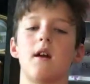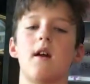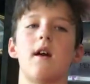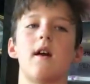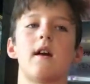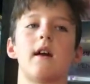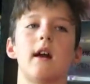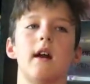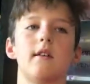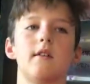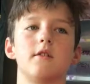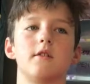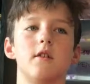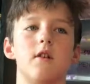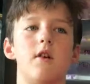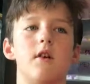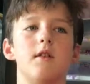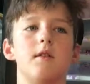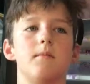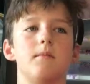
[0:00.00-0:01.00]
there. It catches
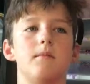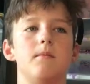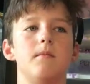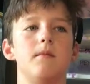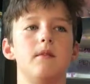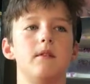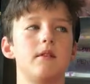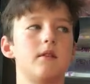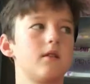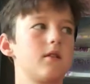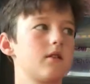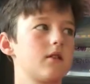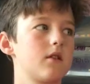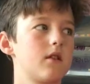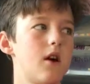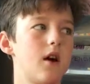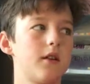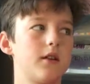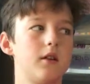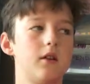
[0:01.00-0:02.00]
it's
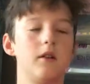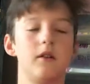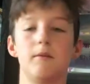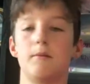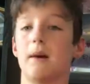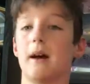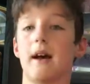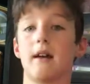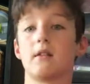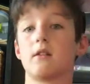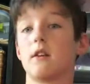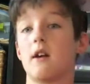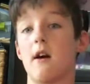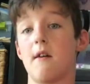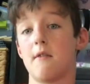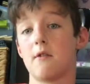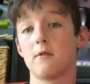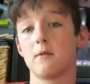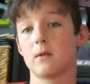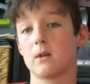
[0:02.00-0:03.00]
caught the only bass that
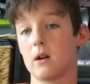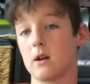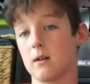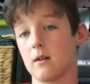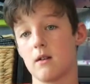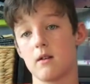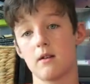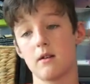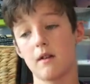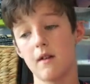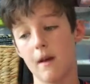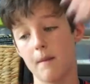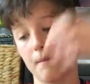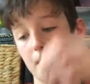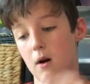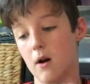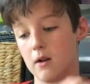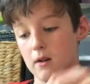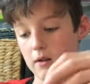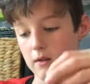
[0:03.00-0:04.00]
I've ever caught out of it. That
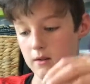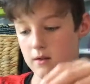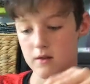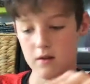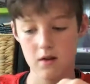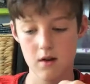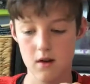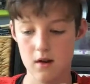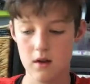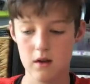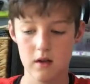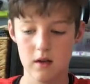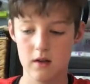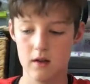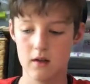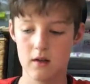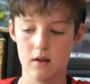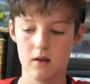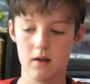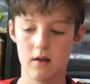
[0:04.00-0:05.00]
pond
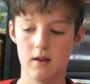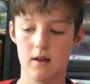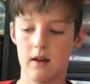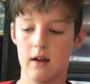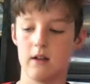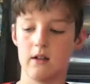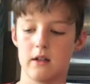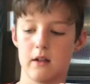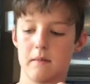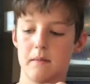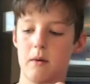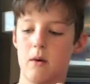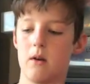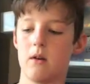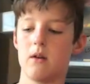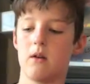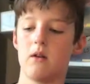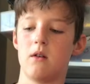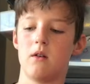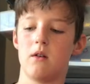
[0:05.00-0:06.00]
I hate that
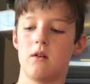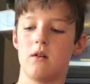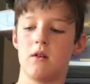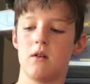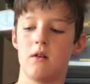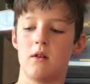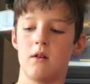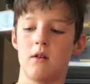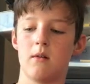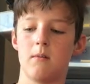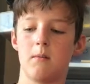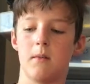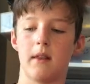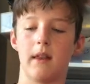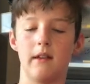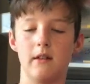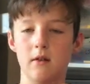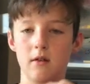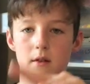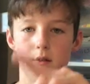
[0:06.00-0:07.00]
pond. But
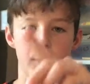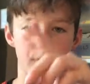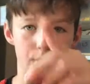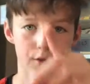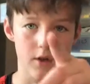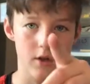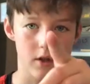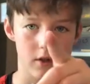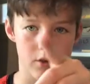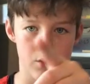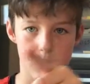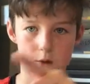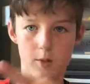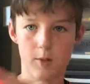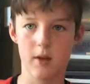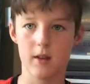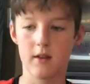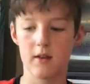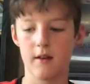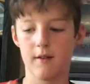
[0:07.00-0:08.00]
they do have a fishing
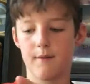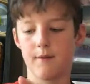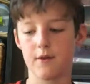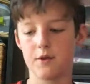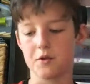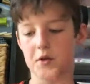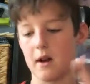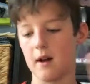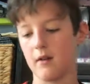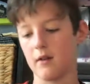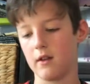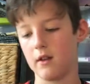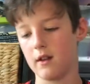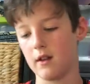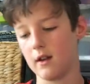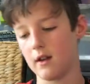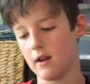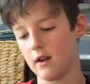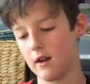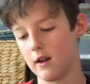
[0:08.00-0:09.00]
tournament there for trout,
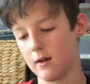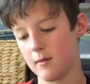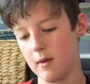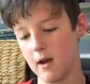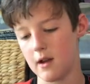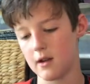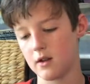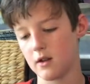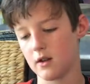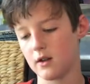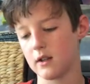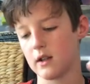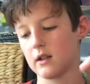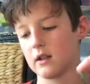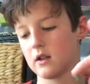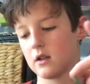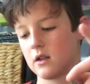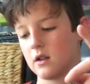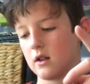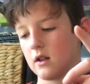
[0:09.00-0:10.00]
and I am entering
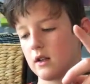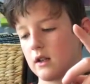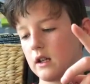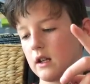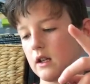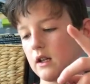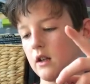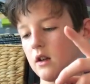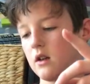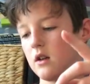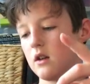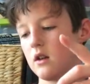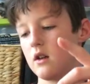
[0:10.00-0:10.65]
that this year again.